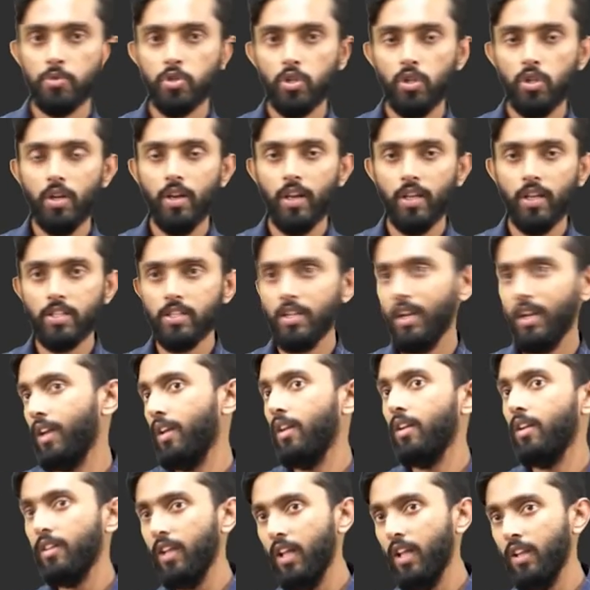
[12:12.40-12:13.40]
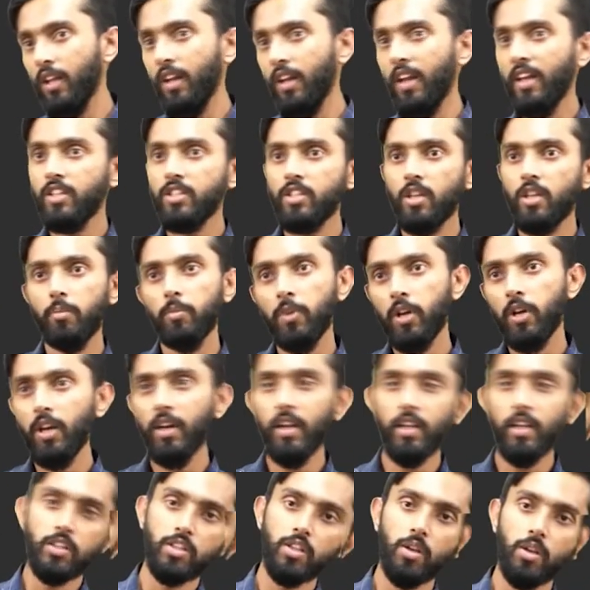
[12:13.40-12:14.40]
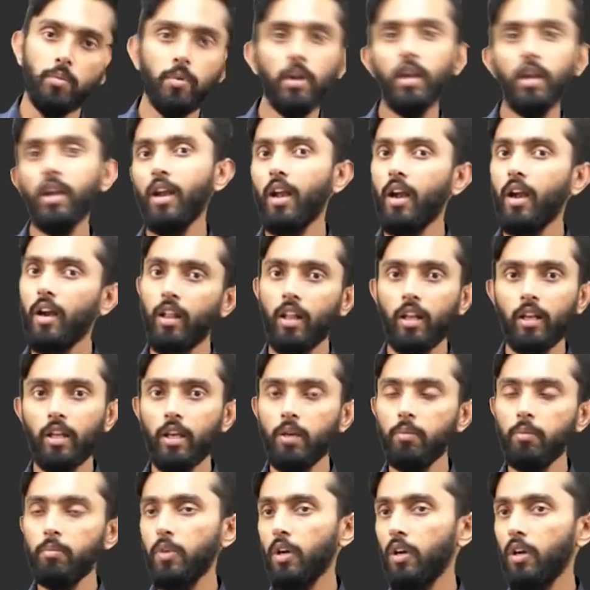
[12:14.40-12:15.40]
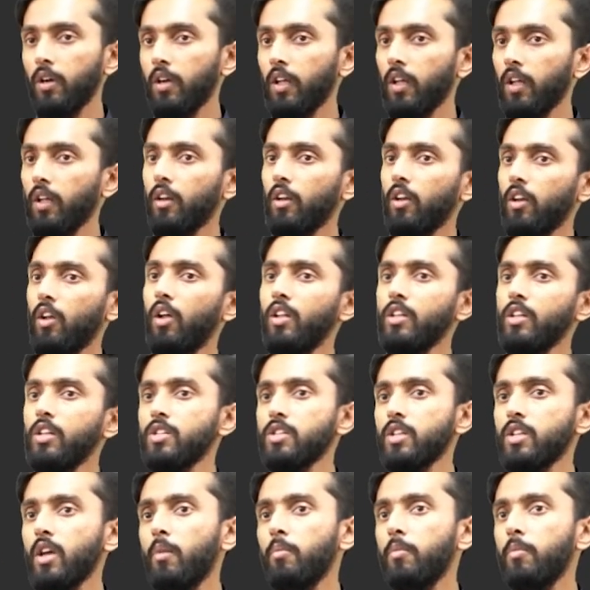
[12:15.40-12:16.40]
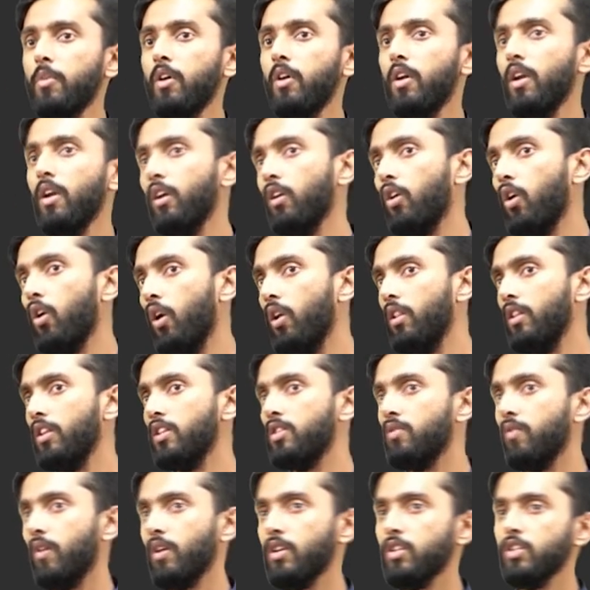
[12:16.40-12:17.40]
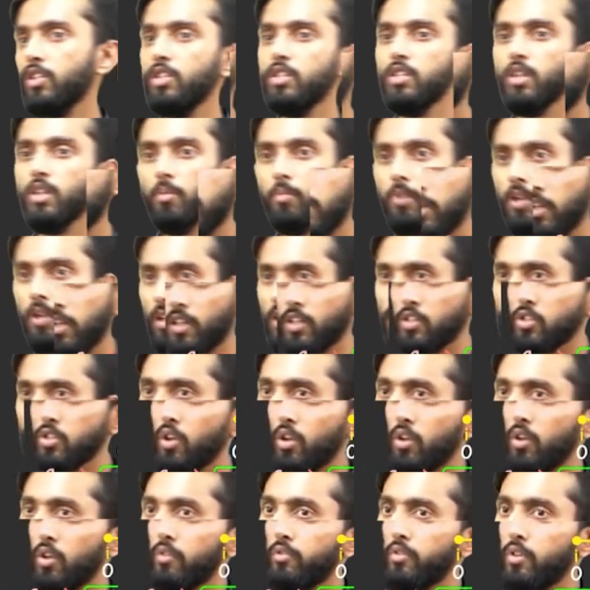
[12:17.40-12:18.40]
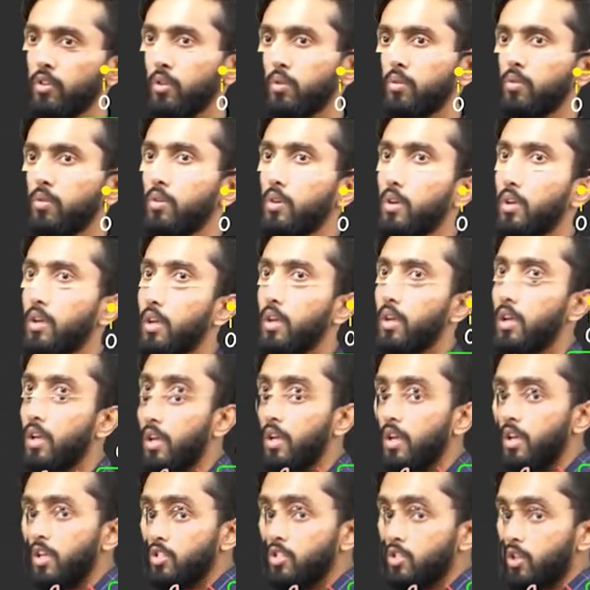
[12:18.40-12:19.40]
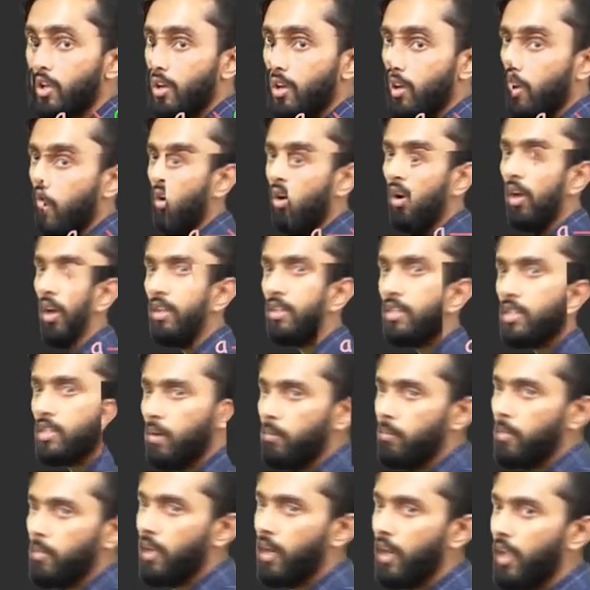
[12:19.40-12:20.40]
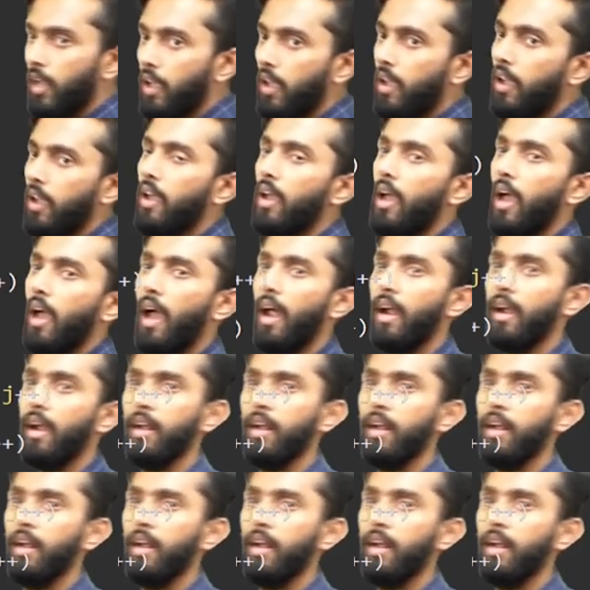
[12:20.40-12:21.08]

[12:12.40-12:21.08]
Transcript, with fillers: to the next line. Then the next subarray, next subarray, I'll, I'll keep printing. Now I'll just come here and call this function subarray. That's all you have to do. So I'll call subarray and